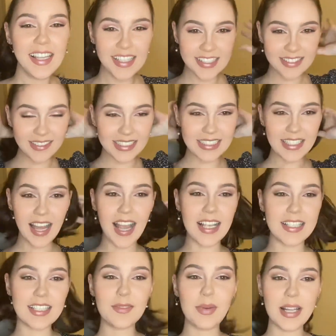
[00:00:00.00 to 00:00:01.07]
So it's
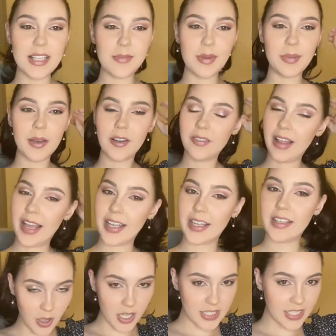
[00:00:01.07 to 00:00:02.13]
nice. This reminds me a bit of like
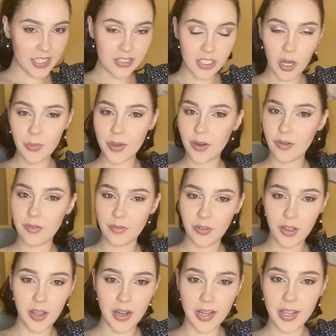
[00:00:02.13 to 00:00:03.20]
13 going on
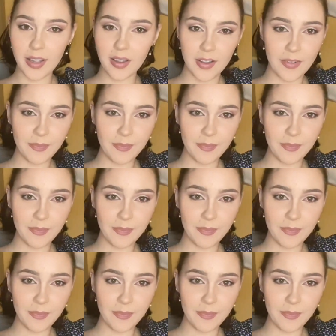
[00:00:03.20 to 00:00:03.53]
30.